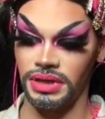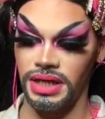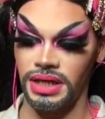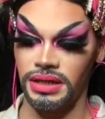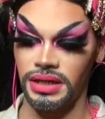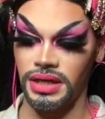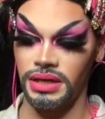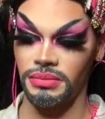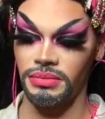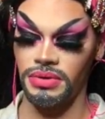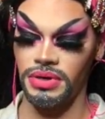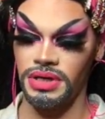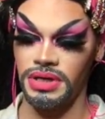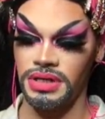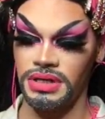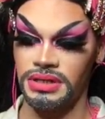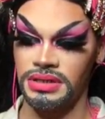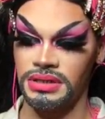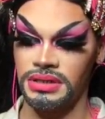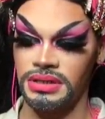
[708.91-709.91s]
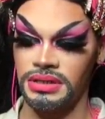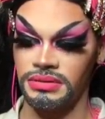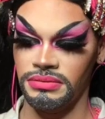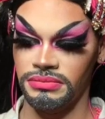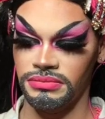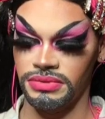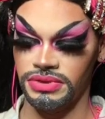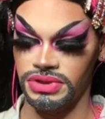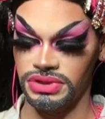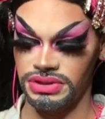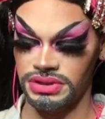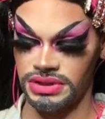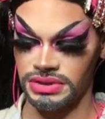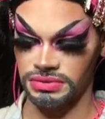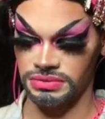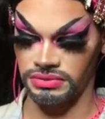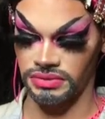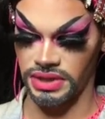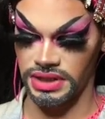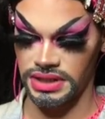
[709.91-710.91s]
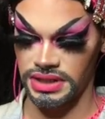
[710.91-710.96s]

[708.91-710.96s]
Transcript: Lele one, which is this one right